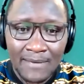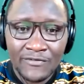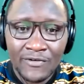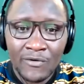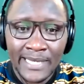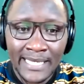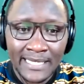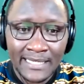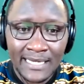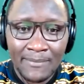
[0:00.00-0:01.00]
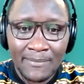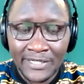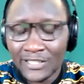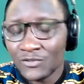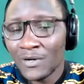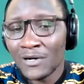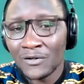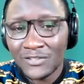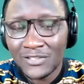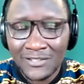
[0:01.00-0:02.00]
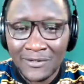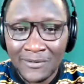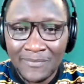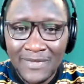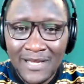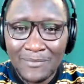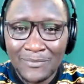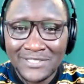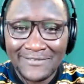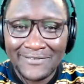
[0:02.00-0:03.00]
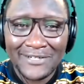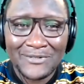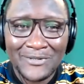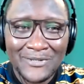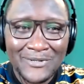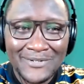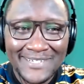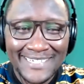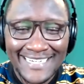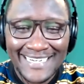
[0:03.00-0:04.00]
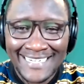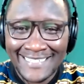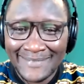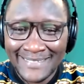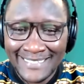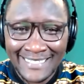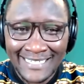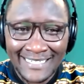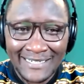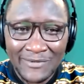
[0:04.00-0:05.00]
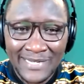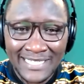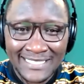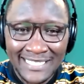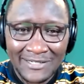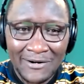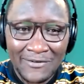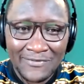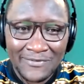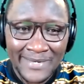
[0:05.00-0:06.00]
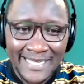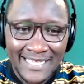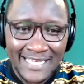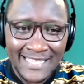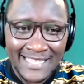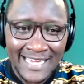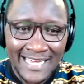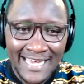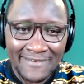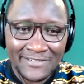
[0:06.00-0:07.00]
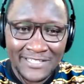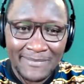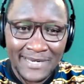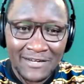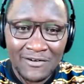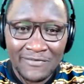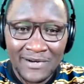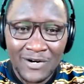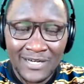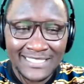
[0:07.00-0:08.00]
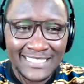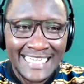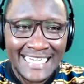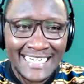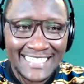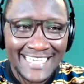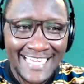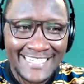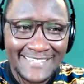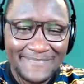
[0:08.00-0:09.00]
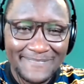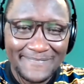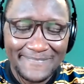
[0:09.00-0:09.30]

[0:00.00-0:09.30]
before we bring it to a close. So Mustafa, to you, and we will start off with the FGM and legal frameworks in Kenya.